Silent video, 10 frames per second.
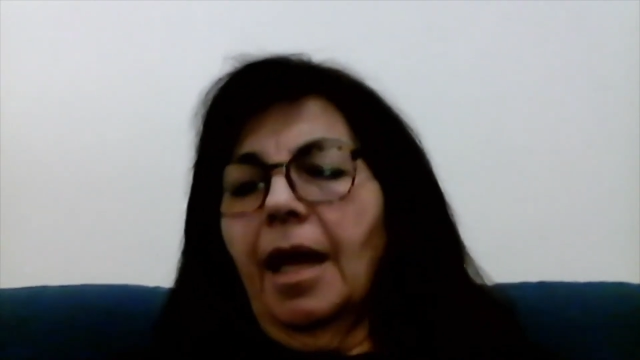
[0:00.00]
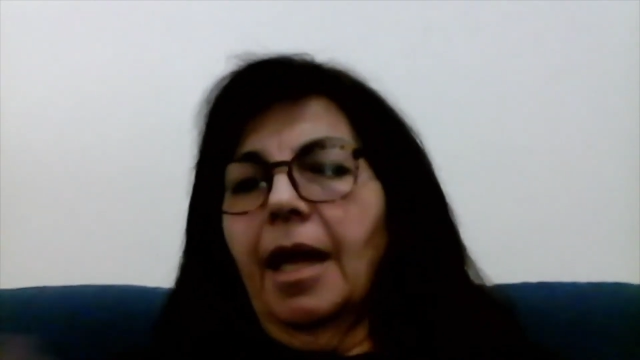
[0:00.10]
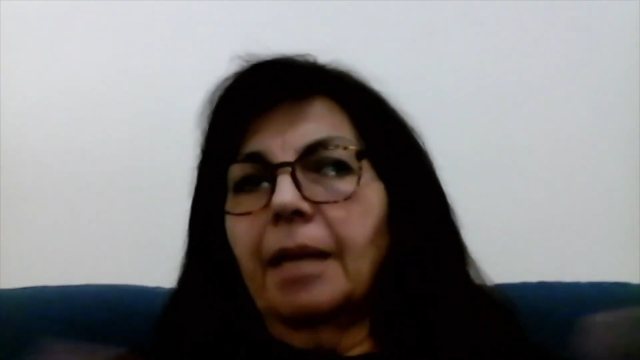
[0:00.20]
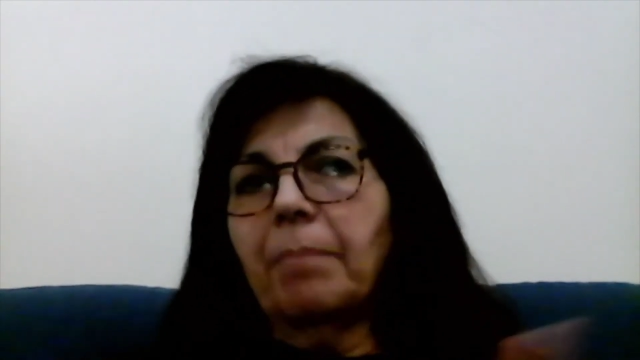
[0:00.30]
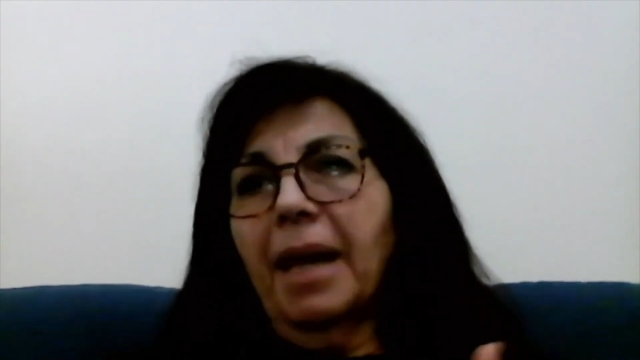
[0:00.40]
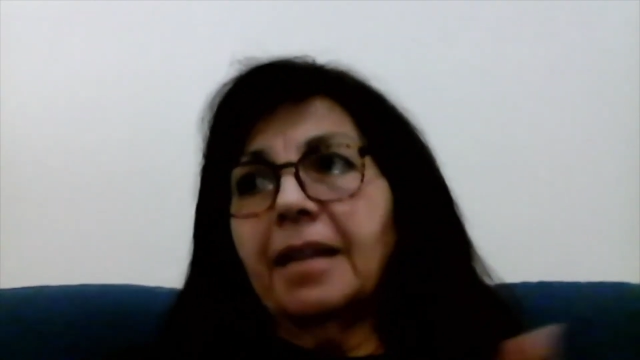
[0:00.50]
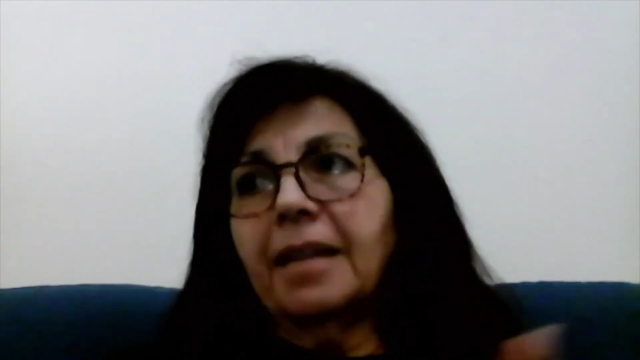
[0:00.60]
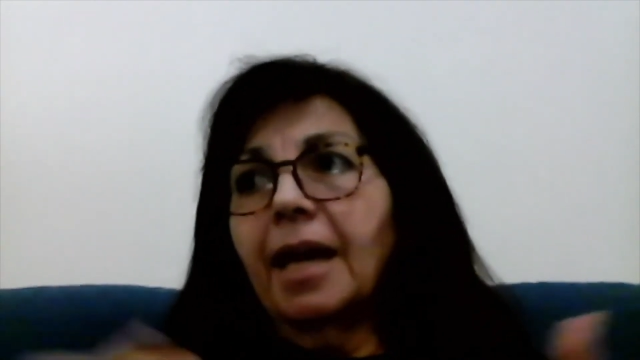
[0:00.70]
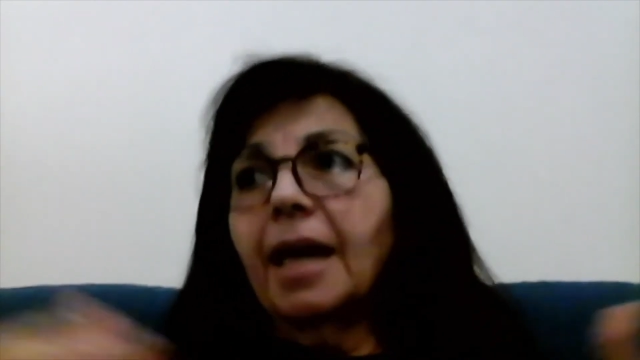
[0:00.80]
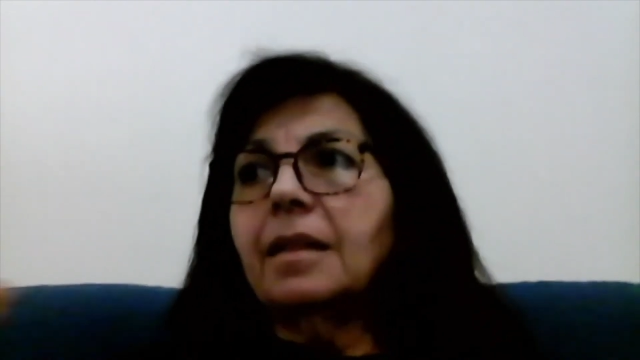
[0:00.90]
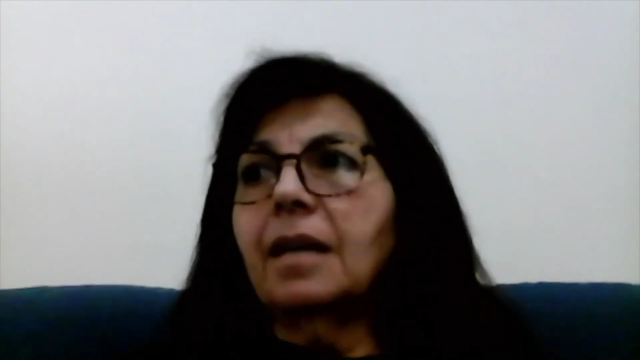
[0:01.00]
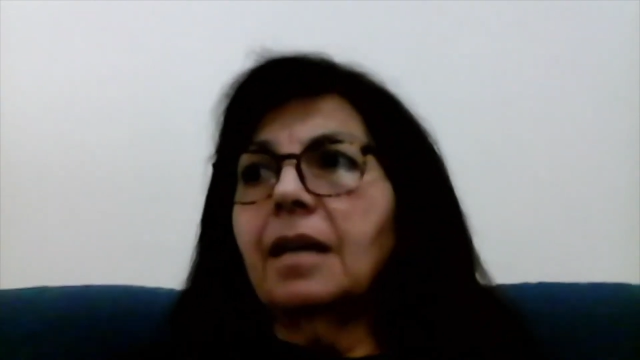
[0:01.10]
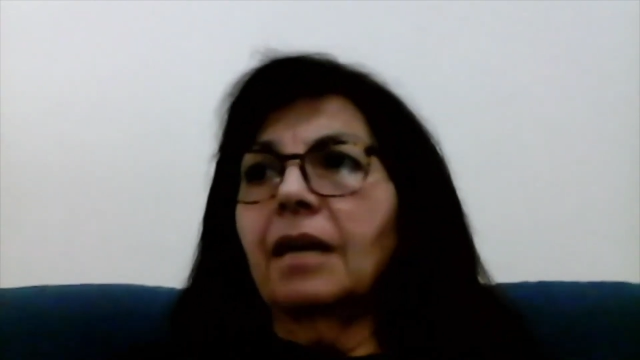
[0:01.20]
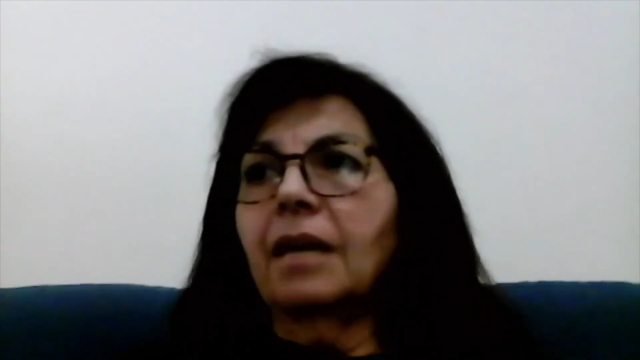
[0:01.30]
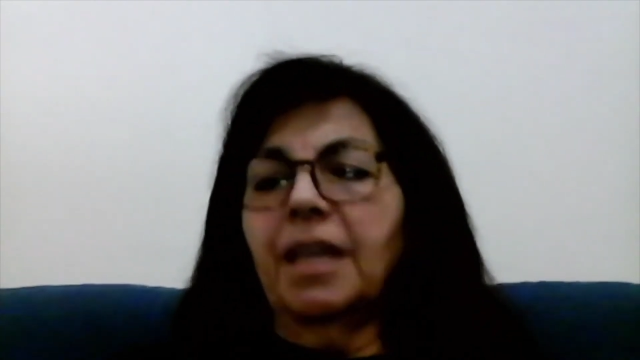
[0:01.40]
And by the end
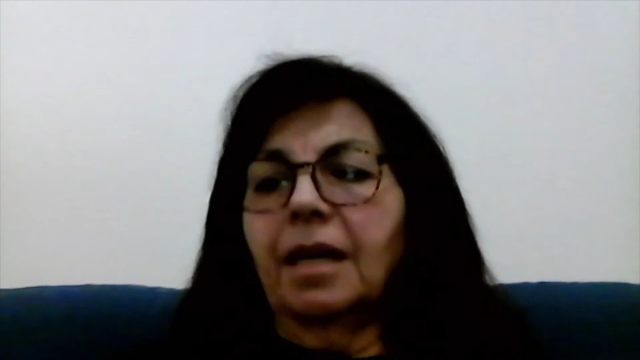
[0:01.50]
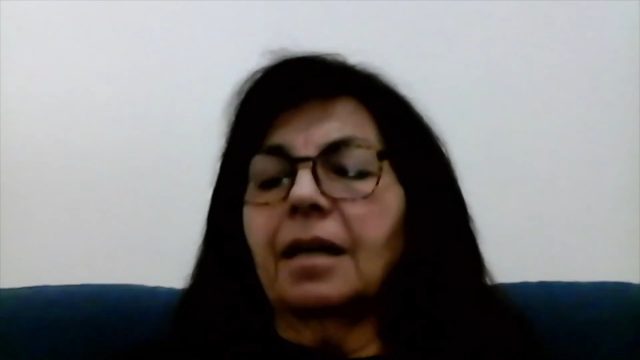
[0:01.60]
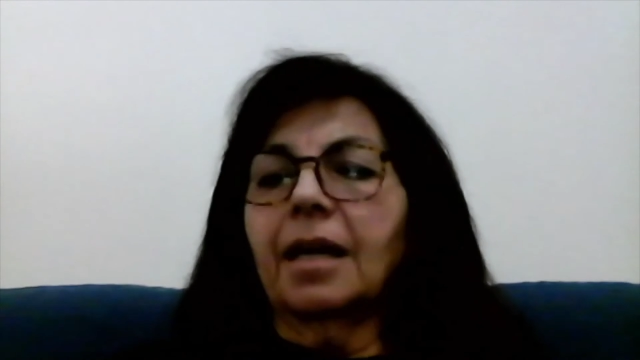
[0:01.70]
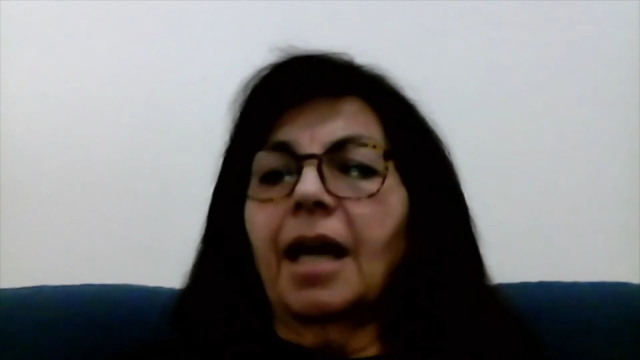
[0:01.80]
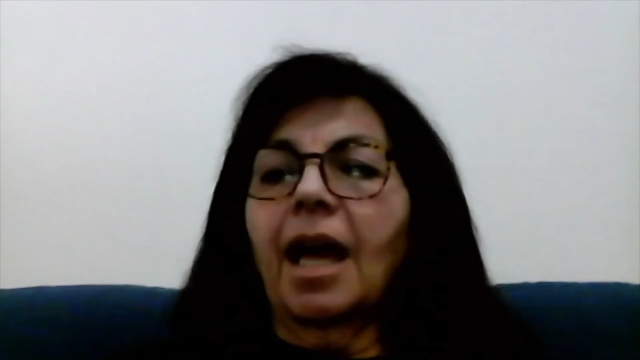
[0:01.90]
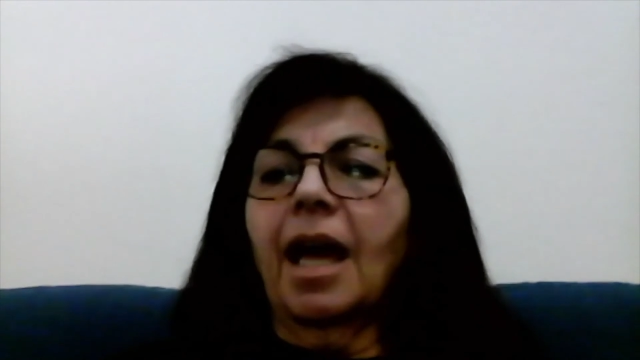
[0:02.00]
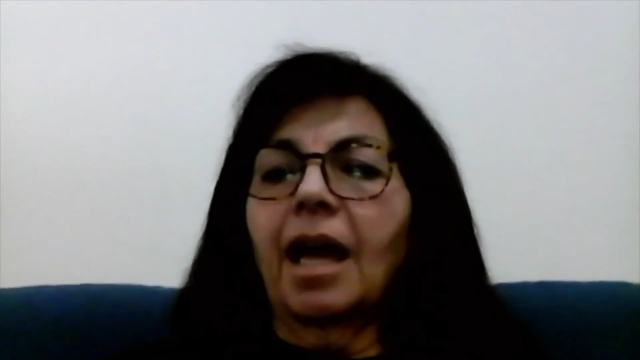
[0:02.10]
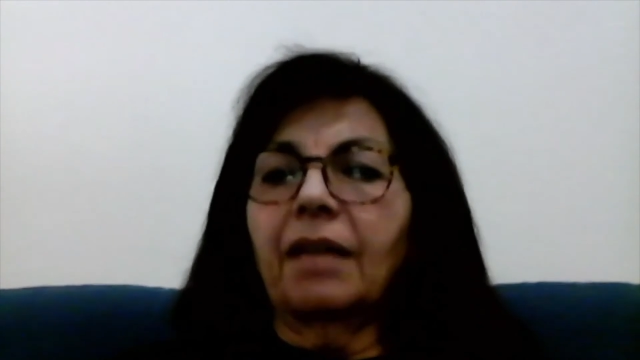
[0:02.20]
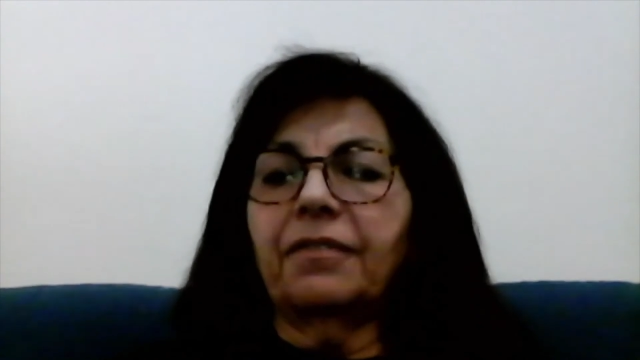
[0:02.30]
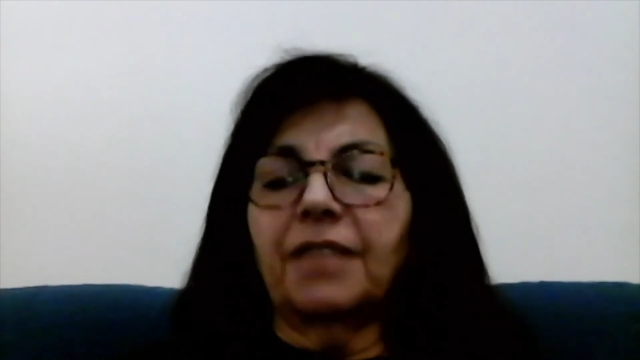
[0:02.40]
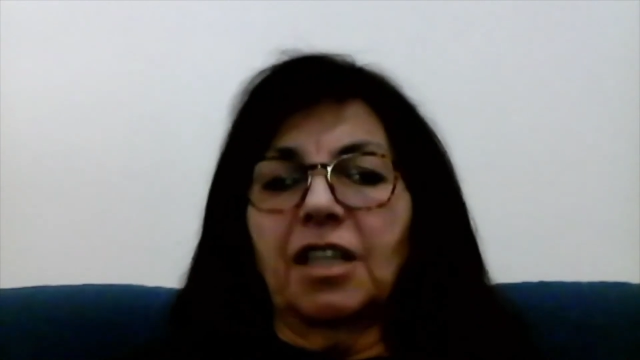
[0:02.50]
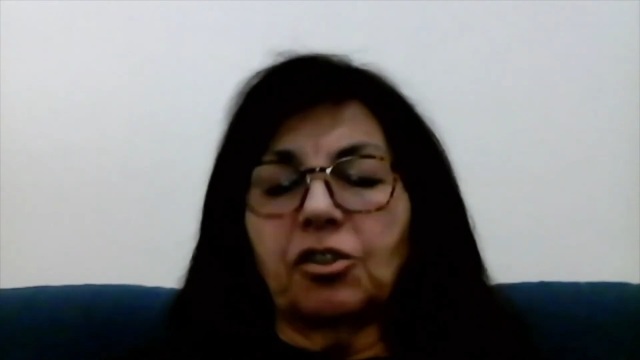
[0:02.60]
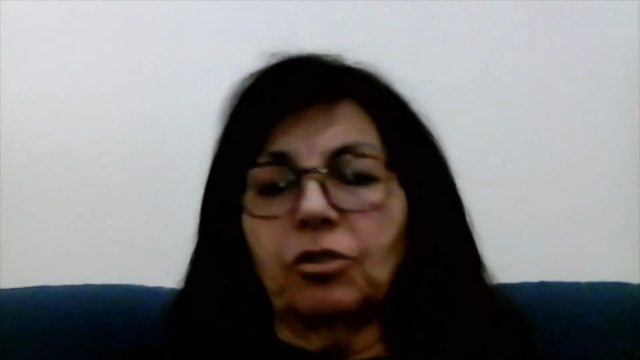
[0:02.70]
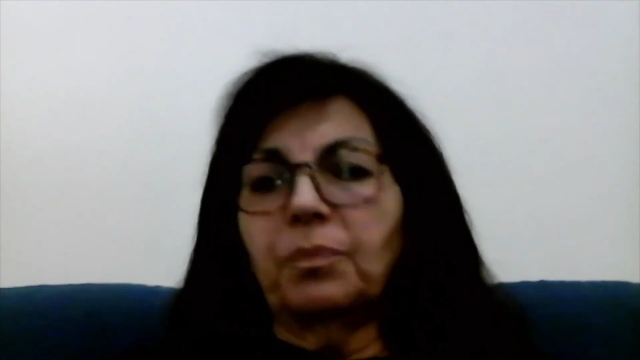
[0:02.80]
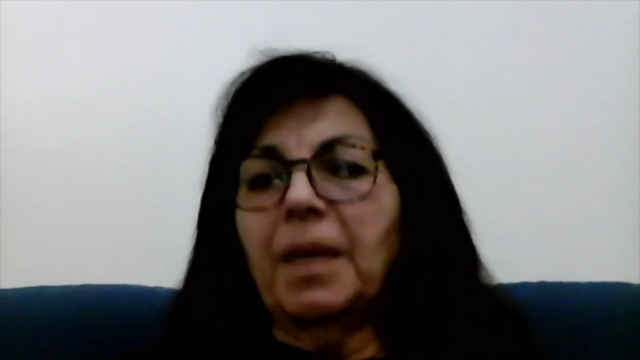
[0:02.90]
of the year and a half, they
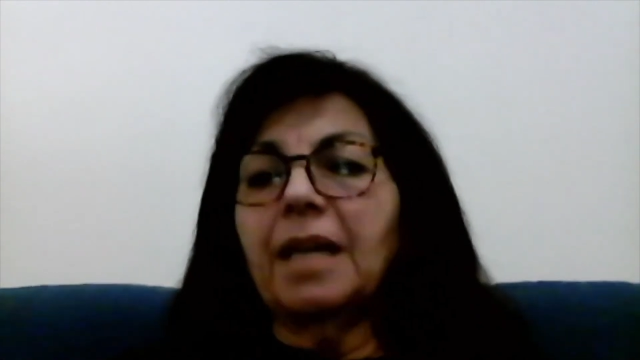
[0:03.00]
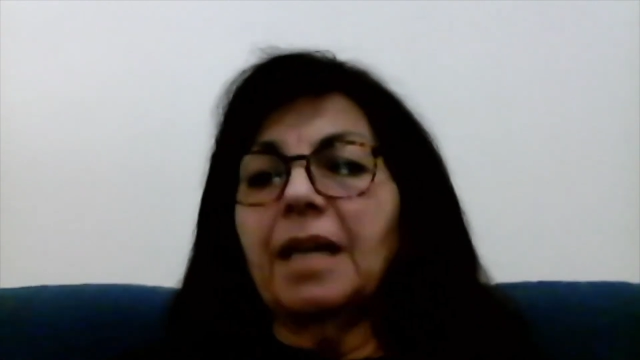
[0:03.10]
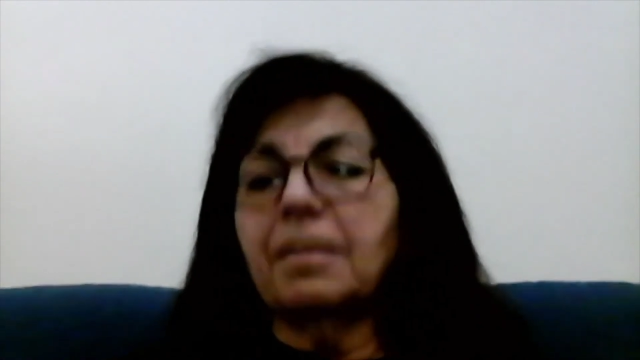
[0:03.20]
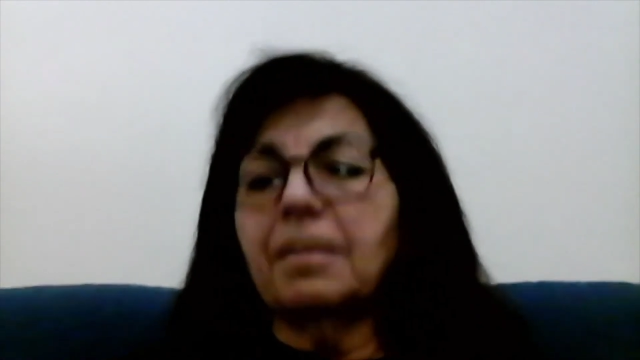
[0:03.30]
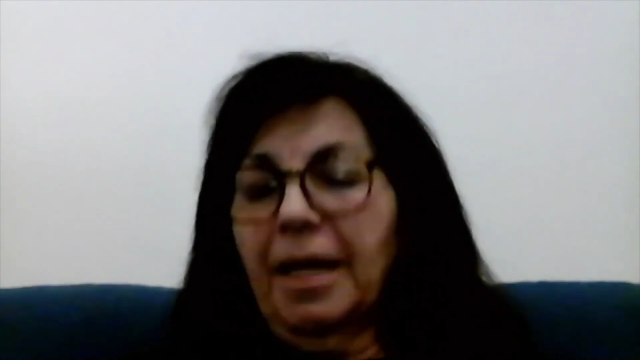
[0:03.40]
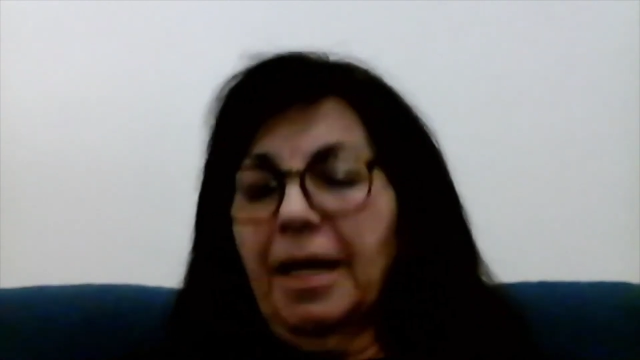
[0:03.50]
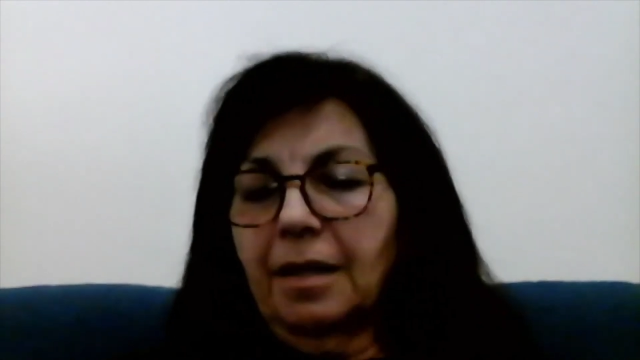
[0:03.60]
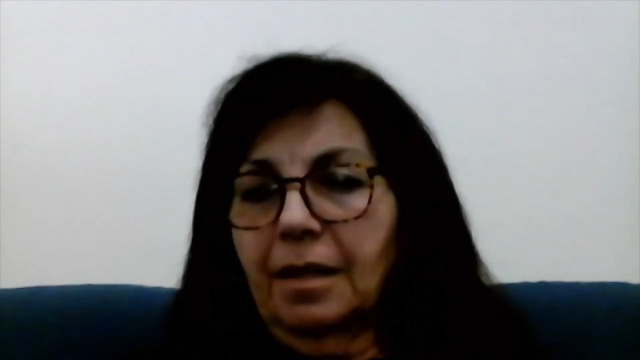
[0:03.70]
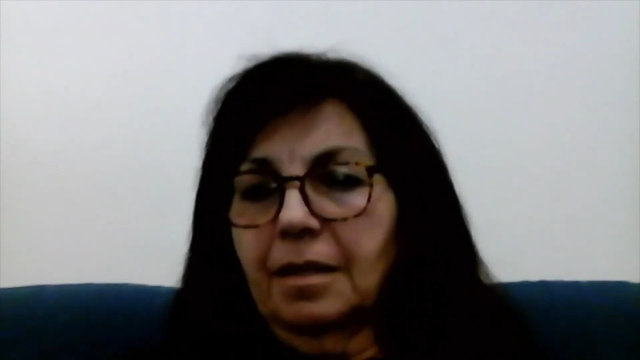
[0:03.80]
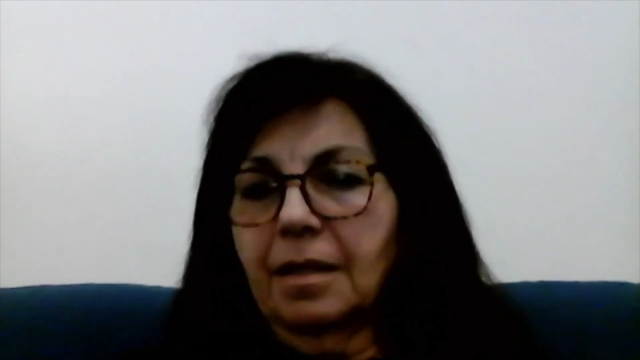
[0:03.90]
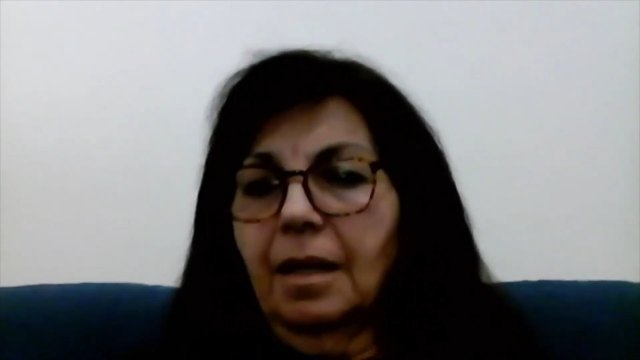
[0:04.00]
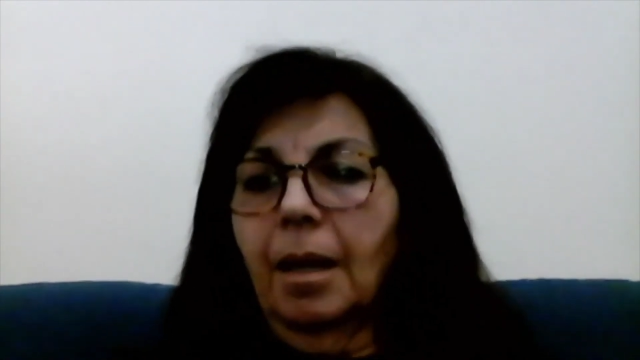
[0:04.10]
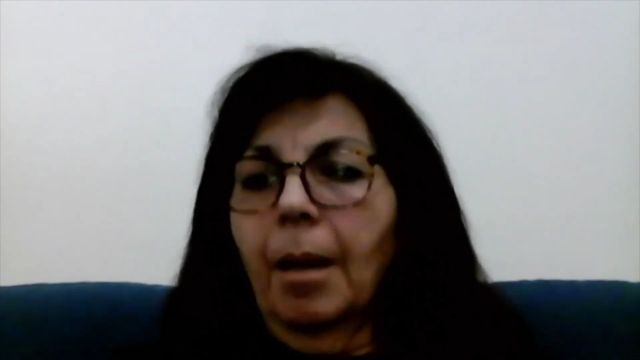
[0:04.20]
should be independent.